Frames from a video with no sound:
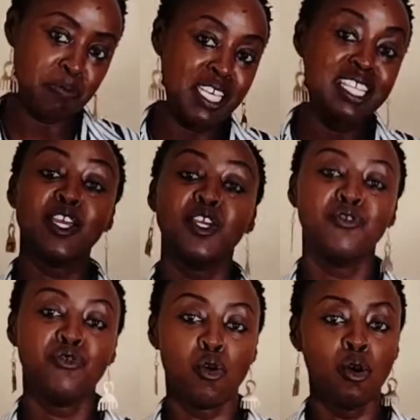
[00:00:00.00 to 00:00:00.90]
Thank you
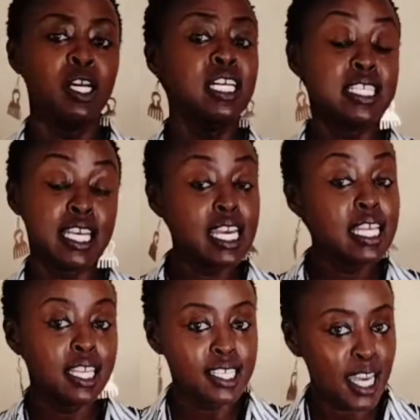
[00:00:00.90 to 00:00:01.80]
for taking the
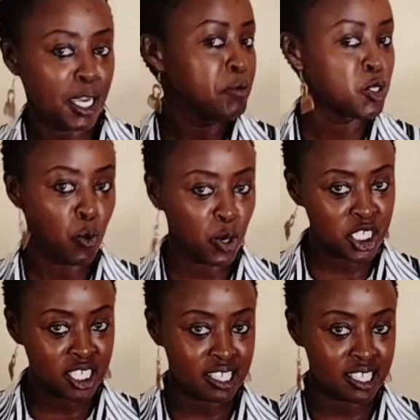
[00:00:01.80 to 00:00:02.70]
time to watch
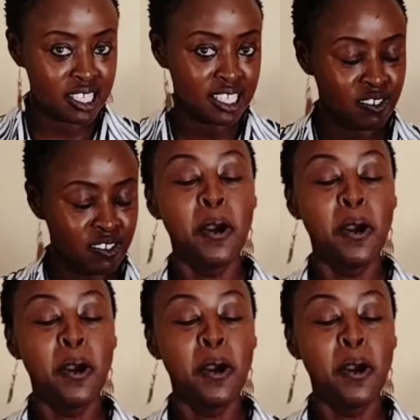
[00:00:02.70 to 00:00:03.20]
this video.